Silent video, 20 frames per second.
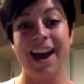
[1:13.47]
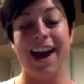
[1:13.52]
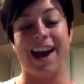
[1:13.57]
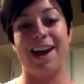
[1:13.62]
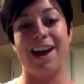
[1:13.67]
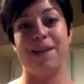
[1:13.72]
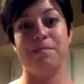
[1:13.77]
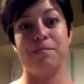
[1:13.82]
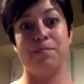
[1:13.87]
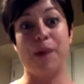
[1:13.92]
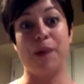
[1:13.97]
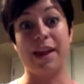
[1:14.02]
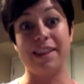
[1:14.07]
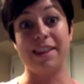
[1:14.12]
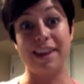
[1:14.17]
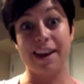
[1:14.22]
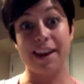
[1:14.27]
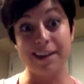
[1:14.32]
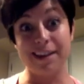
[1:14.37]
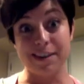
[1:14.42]
and by
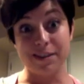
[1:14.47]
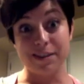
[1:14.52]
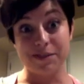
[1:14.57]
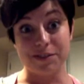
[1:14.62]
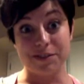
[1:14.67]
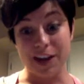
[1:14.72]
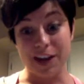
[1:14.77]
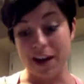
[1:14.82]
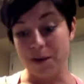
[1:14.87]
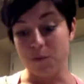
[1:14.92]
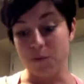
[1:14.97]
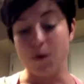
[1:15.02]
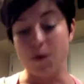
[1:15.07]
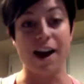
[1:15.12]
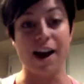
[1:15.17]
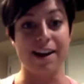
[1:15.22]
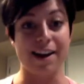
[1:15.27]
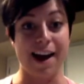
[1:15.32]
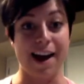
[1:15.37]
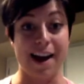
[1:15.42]
the end of day
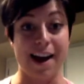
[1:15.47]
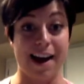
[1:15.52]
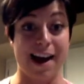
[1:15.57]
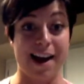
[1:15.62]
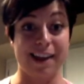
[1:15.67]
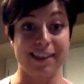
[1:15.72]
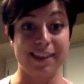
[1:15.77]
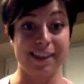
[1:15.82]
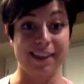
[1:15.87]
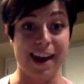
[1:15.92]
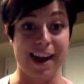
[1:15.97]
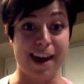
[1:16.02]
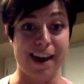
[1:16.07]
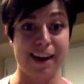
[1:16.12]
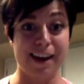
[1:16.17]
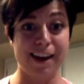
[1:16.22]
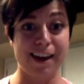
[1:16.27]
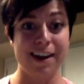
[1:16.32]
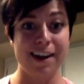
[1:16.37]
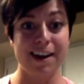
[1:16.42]
1 I had
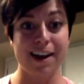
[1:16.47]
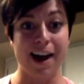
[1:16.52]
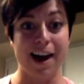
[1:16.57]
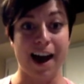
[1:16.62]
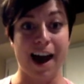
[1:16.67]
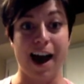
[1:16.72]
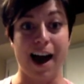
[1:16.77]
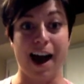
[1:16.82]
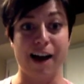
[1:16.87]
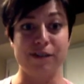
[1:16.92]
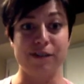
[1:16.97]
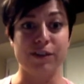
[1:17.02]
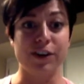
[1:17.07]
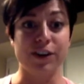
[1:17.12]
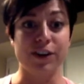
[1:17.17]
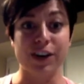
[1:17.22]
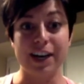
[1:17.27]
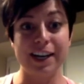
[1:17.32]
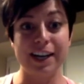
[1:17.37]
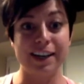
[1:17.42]
like a half a
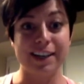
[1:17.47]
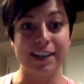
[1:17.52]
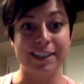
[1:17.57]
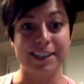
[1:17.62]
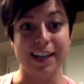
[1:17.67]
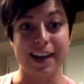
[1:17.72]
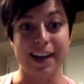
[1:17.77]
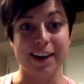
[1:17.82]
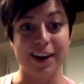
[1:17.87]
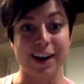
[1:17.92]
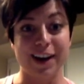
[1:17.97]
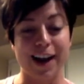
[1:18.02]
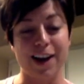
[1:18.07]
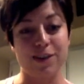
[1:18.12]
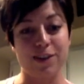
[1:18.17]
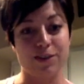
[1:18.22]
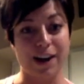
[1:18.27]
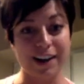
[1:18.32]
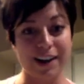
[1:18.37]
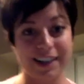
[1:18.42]
green container and
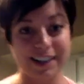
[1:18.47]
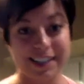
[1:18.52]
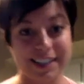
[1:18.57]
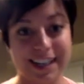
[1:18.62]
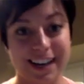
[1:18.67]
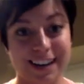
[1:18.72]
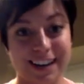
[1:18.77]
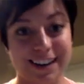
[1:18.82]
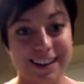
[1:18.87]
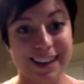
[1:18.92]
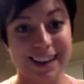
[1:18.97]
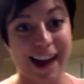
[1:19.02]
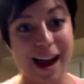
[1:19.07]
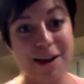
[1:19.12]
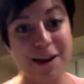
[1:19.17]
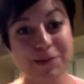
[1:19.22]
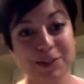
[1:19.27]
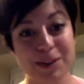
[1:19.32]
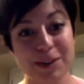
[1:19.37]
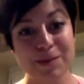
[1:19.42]
a red container
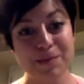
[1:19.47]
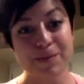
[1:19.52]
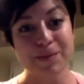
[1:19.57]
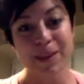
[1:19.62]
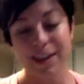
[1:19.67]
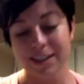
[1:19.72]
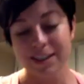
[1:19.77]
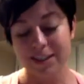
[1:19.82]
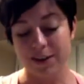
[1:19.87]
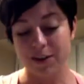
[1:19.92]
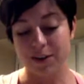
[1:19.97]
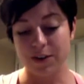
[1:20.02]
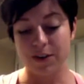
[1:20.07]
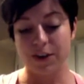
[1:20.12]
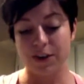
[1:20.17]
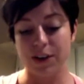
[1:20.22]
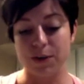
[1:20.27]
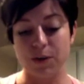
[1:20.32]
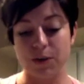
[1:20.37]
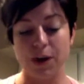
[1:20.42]
left. So
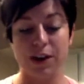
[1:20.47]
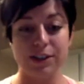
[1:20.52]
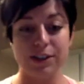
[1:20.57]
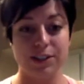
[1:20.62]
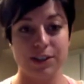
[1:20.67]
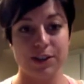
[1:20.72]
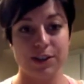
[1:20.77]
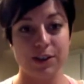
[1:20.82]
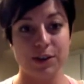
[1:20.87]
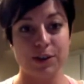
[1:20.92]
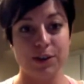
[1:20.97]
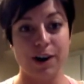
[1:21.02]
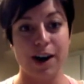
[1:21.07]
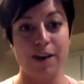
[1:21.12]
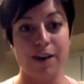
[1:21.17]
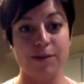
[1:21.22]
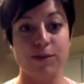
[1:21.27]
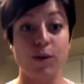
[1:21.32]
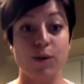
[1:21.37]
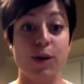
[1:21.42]
you want to
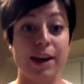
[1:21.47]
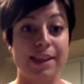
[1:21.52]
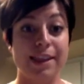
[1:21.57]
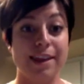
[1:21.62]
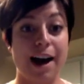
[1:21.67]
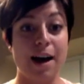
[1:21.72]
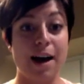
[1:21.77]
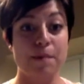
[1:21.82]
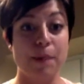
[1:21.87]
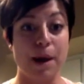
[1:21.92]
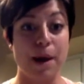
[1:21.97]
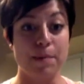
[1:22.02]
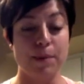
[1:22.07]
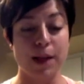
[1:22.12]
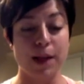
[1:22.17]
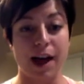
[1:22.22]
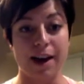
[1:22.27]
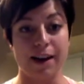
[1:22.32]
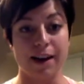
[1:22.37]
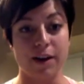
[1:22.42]
avoid that by
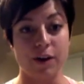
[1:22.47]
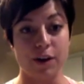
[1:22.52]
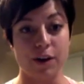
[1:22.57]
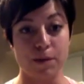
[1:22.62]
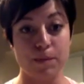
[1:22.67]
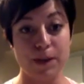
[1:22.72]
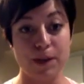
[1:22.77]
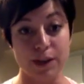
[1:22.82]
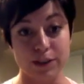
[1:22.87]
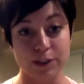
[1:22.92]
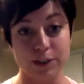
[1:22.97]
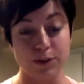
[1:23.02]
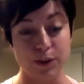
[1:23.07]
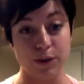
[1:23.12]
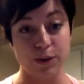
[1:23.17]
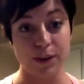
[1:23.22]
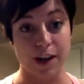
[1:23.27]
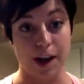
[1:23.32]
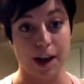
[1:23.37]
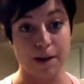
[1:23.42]
planning out your meals
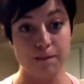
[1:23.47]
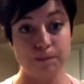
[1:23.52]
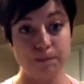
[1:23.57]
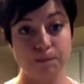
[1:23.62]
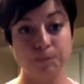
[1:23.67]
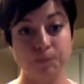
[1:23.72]
throughout the day.